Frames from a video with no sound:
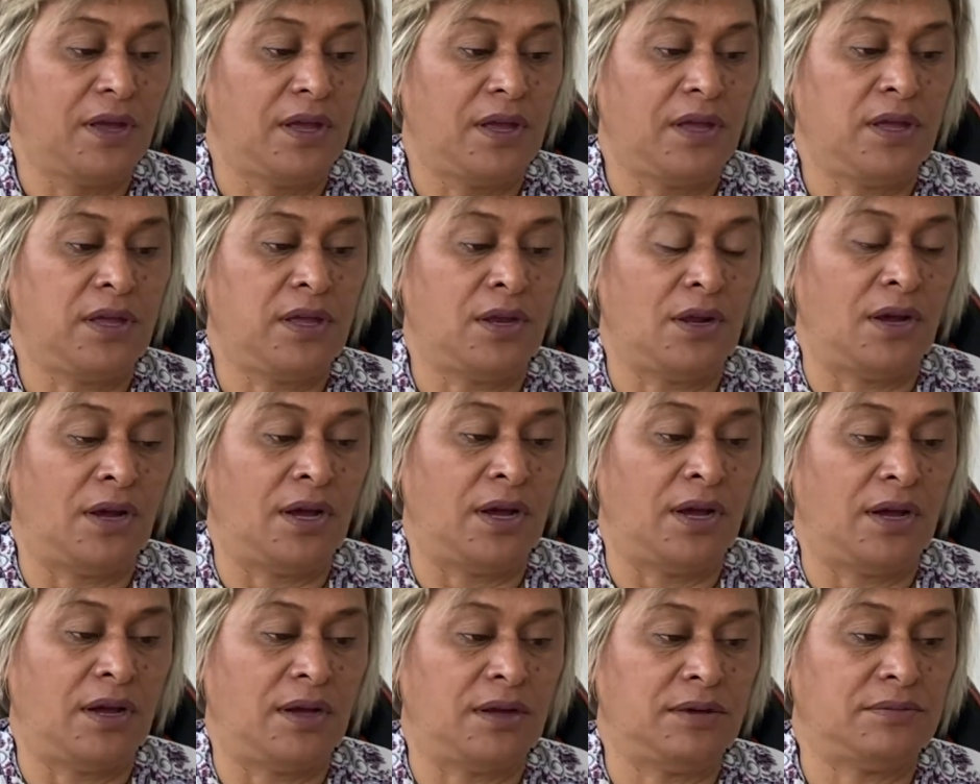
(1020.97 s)

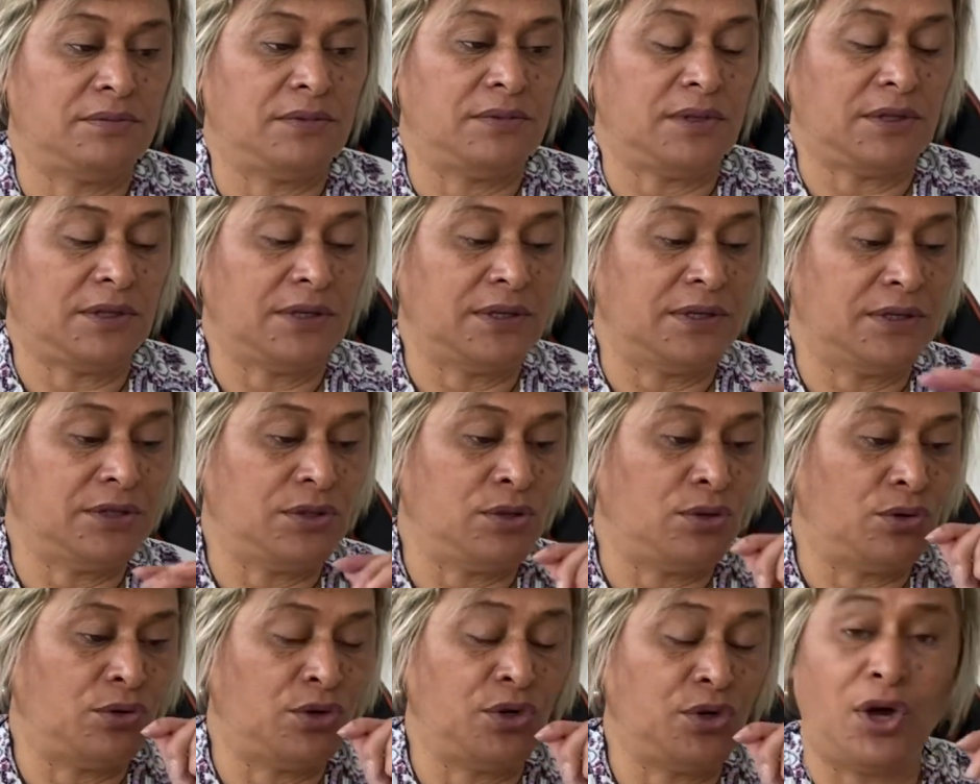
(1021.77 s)

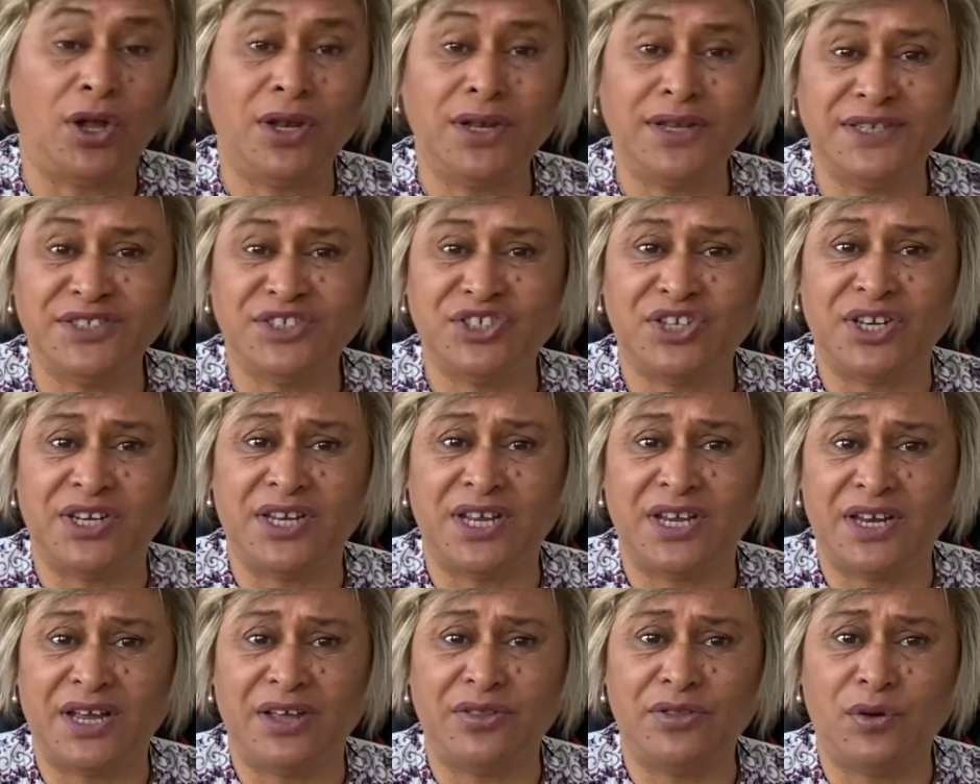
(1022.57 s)
your knowledge in
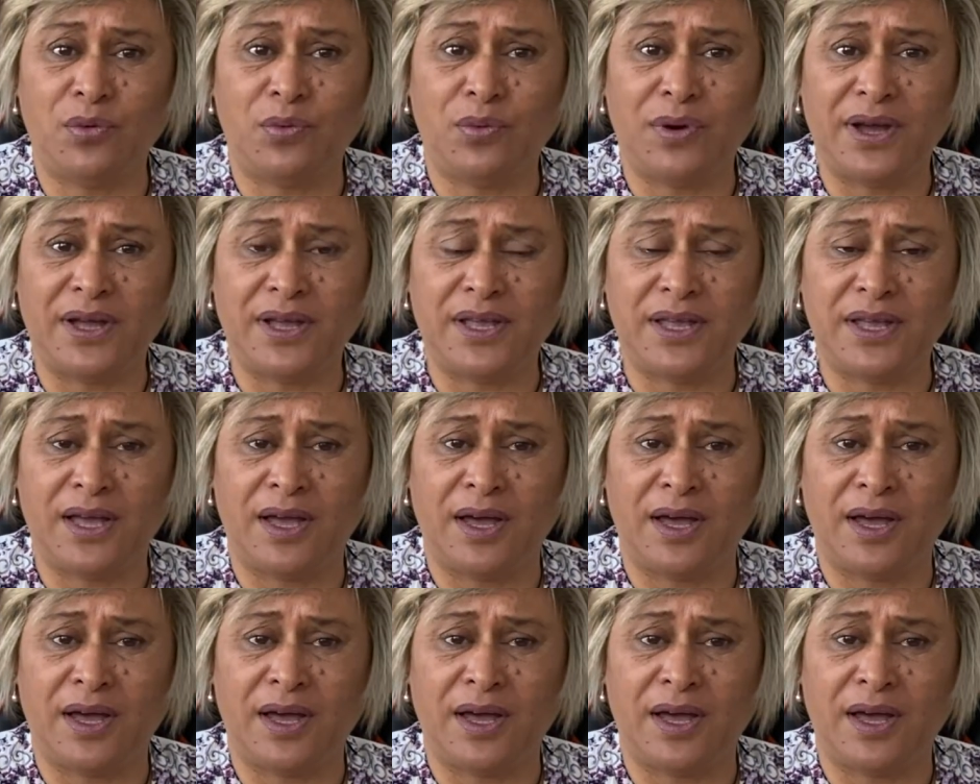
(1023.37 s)
another way,